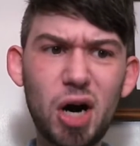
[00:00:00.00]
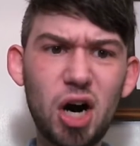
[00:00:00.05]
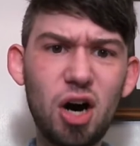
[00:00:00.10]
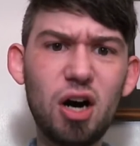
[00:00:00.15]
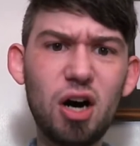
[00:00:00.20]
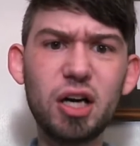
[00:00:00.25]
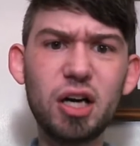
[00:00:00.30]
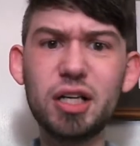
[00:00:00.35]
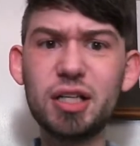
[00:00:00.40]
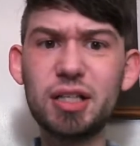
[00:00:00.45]

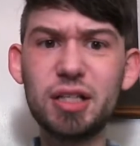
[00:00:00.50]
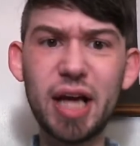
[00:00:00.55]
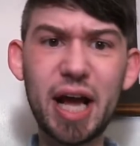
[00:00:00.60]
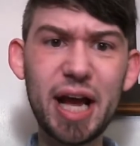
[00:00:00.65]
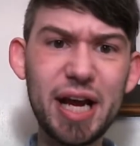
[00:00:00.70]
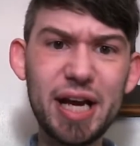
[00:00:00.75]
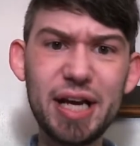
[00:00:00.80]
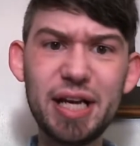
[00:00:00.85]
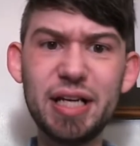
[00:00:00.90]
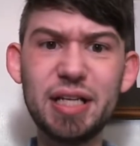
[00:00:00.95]
punk,
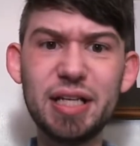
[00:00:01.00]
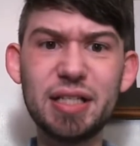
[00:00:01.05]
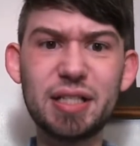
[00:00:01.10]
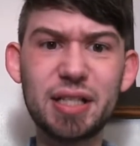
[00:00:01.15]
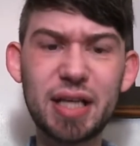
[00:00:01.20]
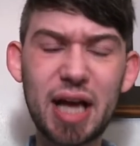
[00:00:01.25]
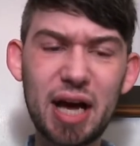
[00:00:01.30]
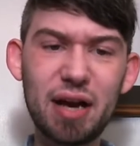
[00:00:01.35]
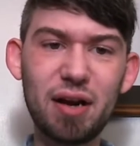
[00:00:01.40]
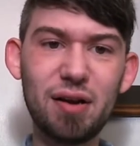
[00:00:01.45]

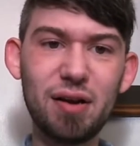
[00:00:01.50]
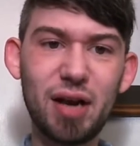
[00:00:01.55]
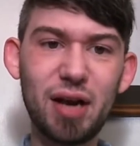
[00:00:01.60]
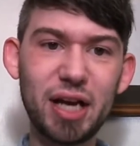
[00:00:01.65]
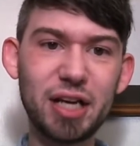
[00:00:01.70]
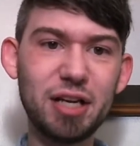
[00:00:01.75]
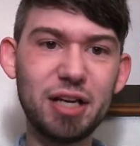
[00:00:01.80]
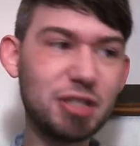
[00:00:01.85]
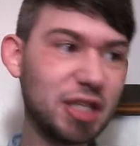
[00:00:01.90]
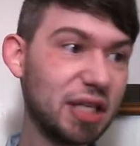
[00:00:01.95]
80s kind of.
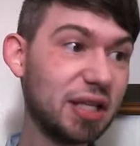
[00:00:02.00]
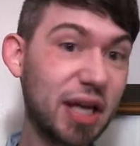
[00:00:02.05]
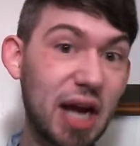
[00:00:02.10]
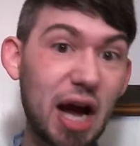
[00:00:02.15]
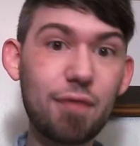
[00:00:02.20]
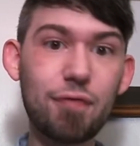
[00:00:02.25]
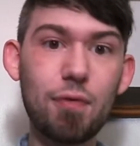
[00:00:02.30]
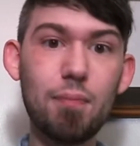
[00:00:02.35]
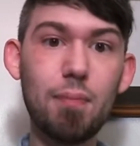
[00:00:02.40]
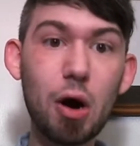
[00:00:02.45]
Like, you see the
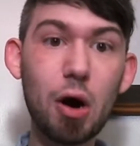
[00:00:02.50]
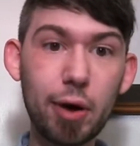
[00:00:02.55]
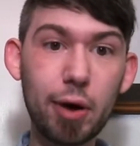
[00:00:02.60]
guy from